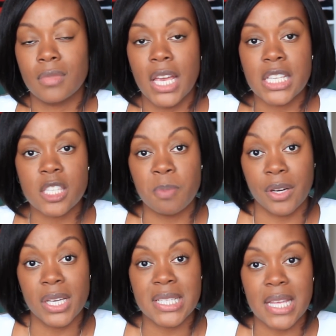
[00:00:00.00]

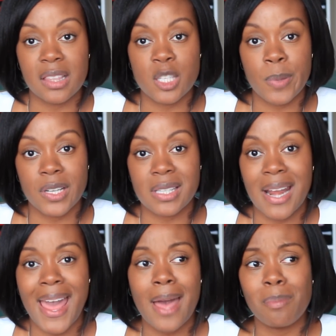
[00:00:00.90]
experience that this person
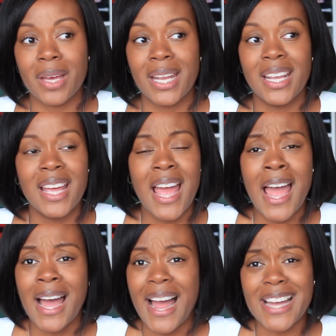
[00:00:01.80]
had, but
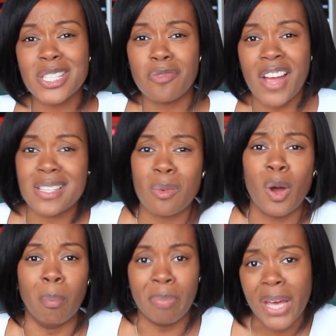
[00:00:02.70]
I actually found
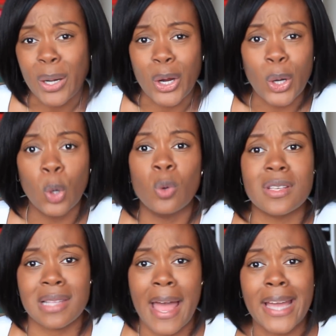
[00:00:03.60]
someone better who
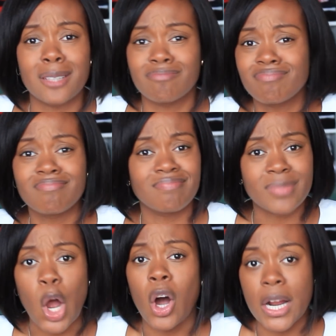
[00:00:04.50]
is like
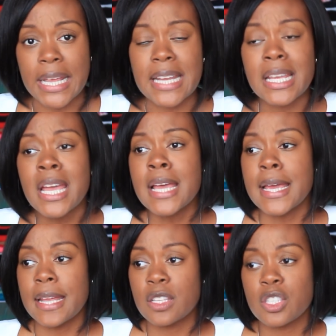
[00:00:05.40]
on it.
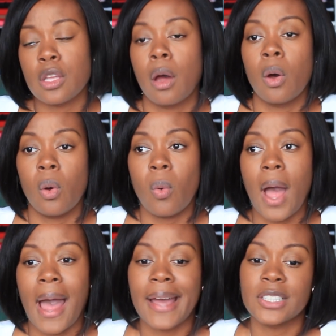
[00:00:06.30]
And so
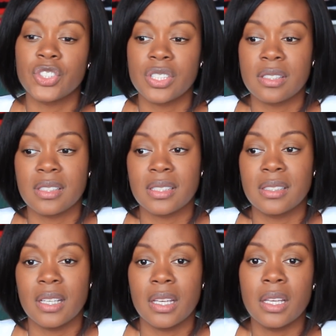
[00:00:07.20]
I just,
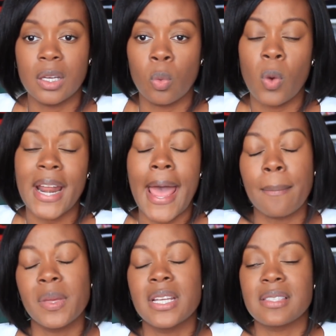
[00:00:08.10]
what
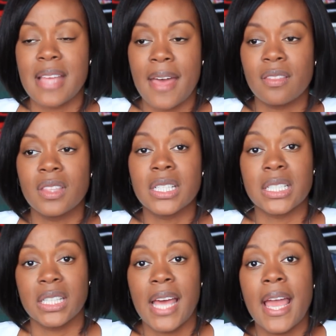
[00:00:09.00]
happened is that the
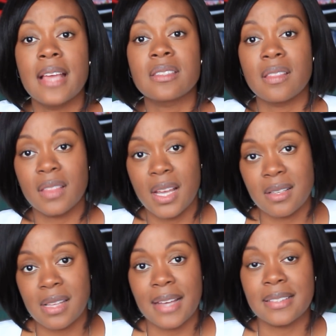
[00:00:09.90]
delays and
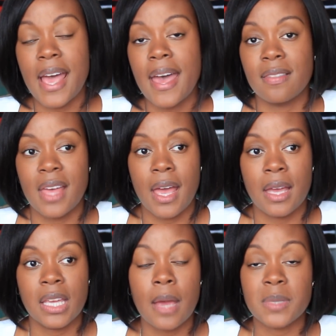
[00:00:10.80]
things like that
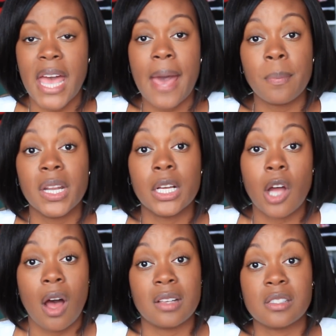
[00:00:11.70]
that kept happening
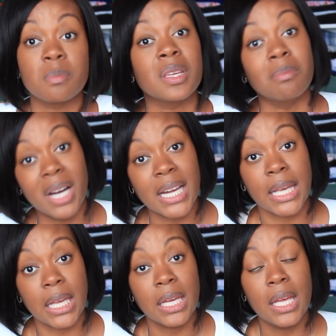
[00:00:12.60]
cost me money.